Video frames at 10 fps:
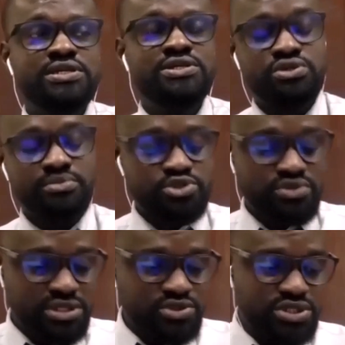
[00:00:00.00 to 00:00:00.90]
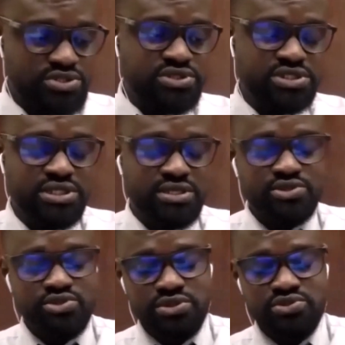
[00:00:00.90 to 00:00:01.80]
So between 2023 to
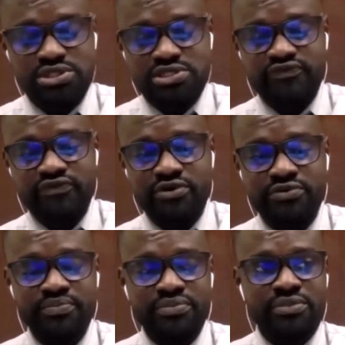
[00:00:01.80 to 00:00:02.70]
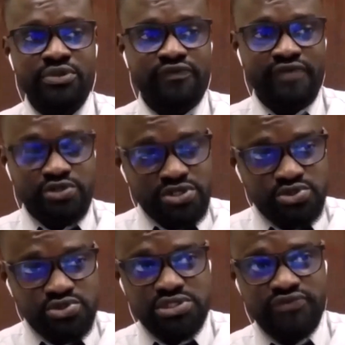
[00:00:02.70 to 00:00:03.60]
2024, over
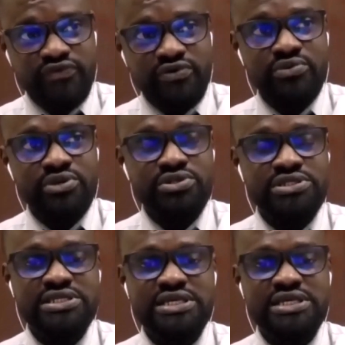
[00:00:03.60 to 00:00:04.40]
2024, we noticed that